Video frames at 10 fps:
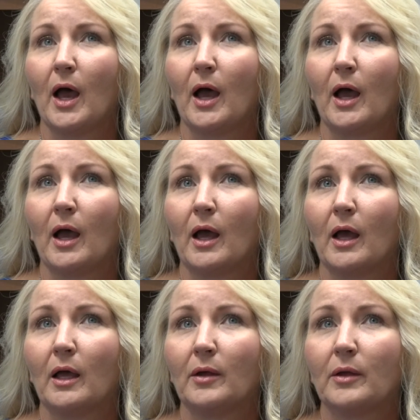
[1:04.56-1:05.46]
uh,
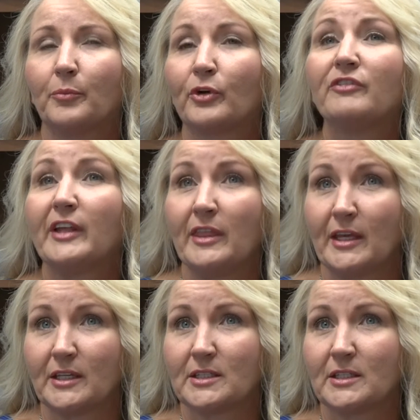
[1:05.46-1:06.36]
prevent
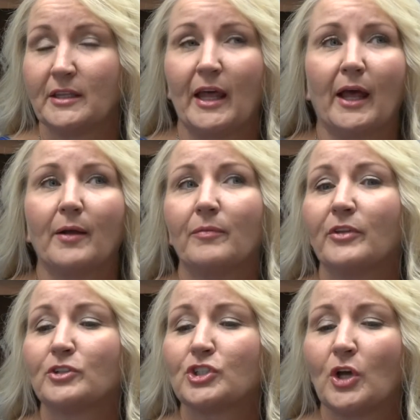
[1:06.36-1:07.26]
this.
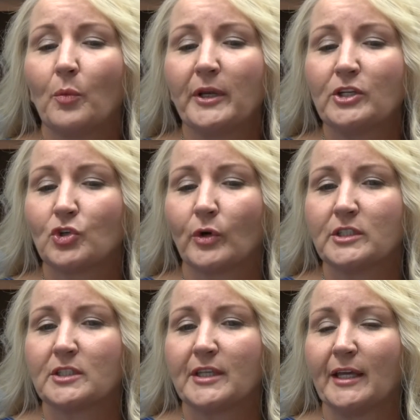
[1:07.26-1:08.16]
there's so many
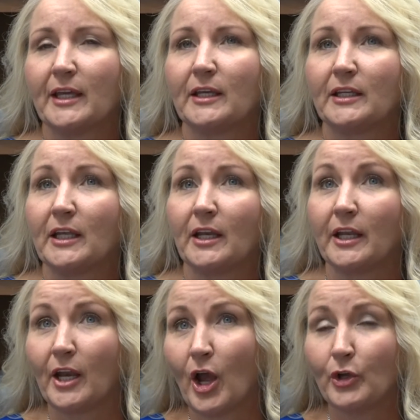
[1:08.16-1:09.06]
choices they can get
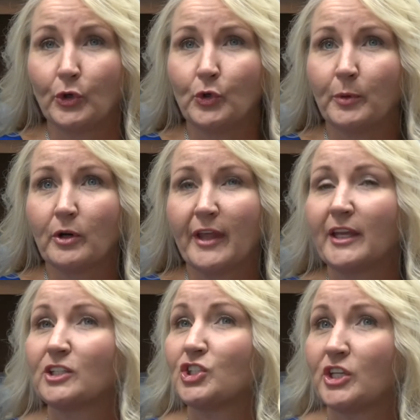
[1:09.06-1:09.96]
an Uber,
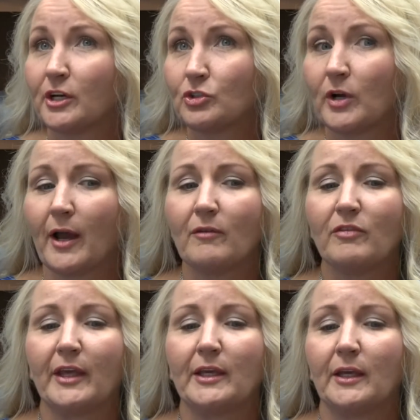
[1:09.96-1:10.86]
they can share
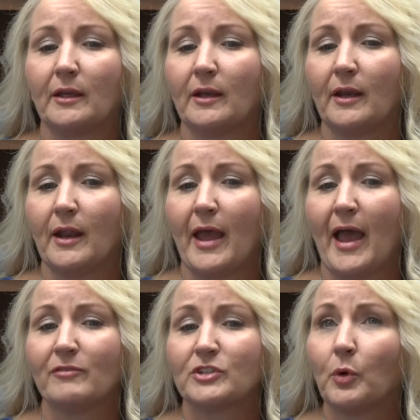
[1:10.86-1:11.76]
drive, they can
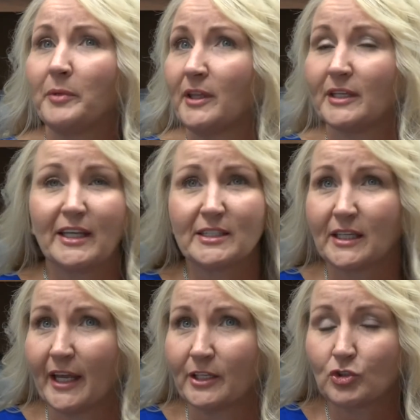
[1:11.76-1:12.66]
have someone be the
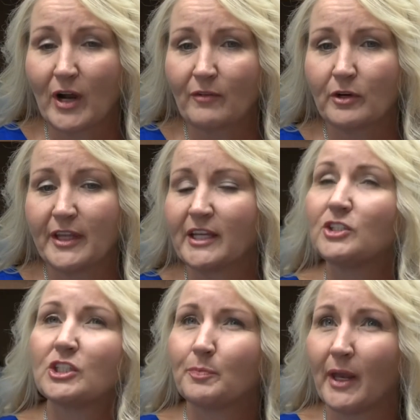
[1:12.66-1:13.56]
designated driver, they
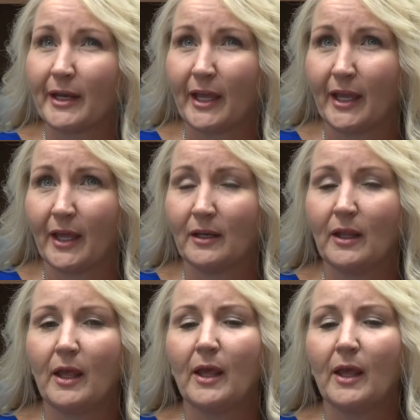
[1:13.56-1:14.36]
can just plan ahead.